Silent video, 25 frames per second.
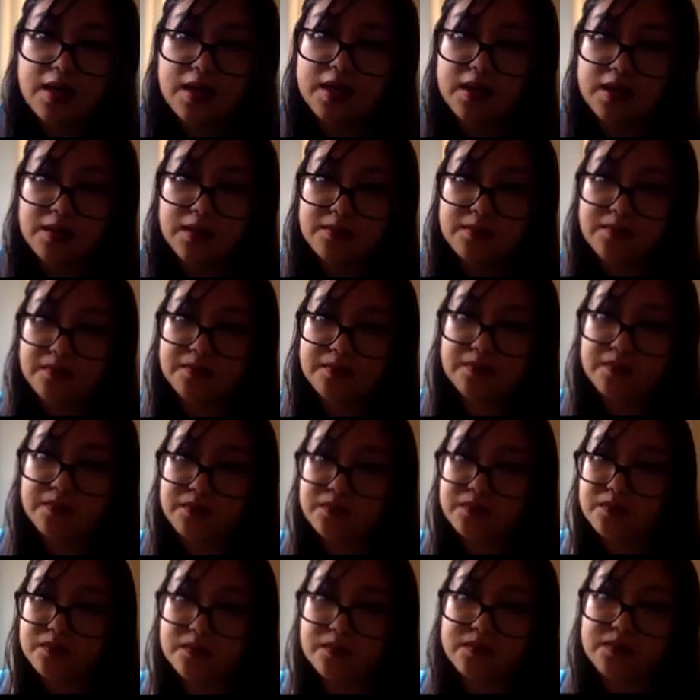um,
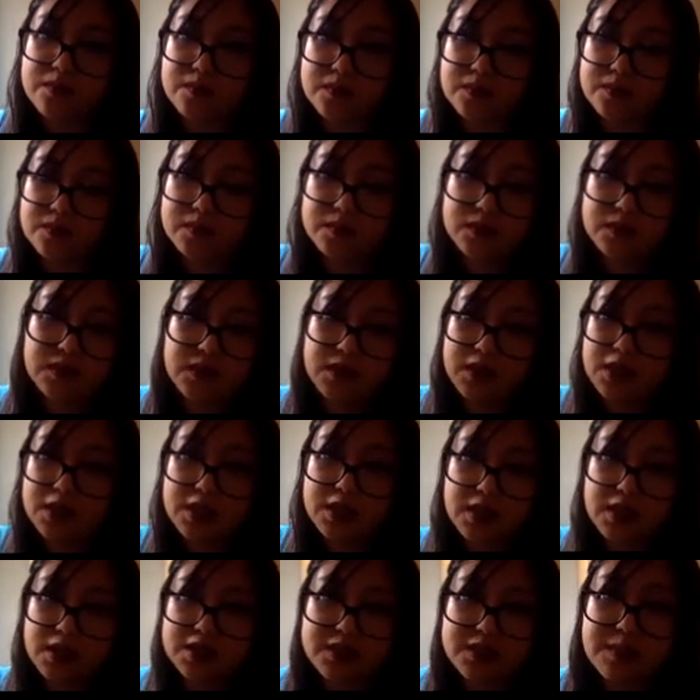it,
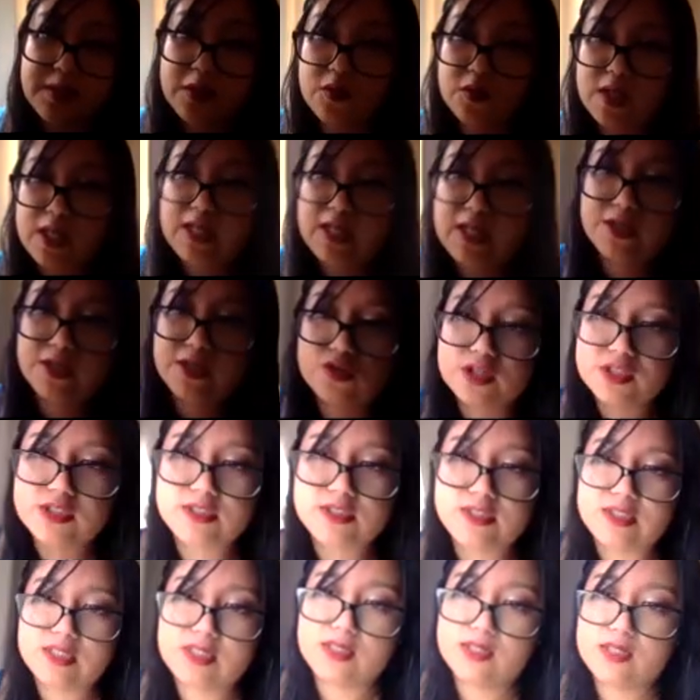it's about
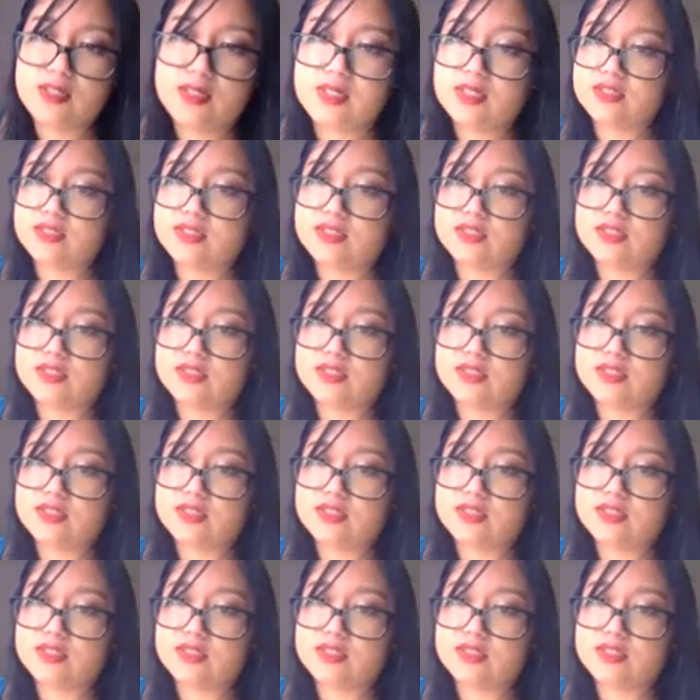electricity it's